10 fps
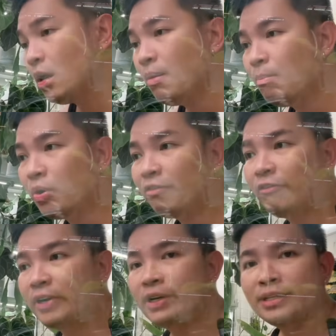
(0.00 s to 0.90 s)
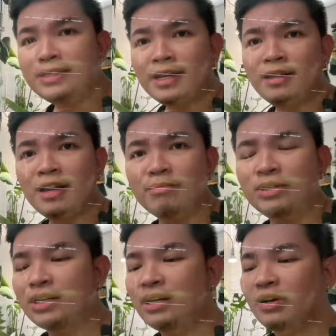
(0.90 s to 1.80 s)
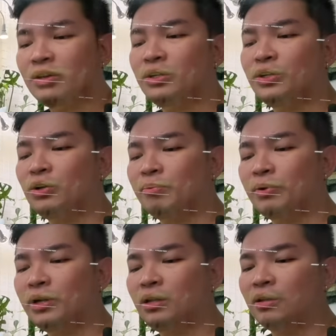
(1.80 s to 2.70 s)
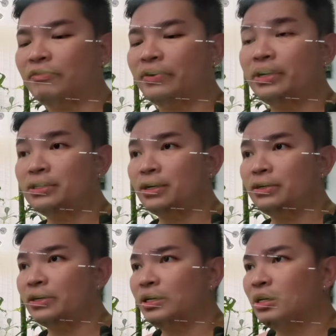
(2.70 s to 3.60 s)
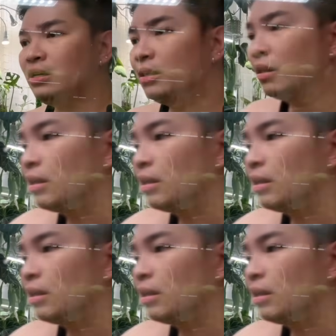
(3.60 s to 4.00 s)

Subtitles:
More ferns. I think I'm just going to continue on putting the ferns underneath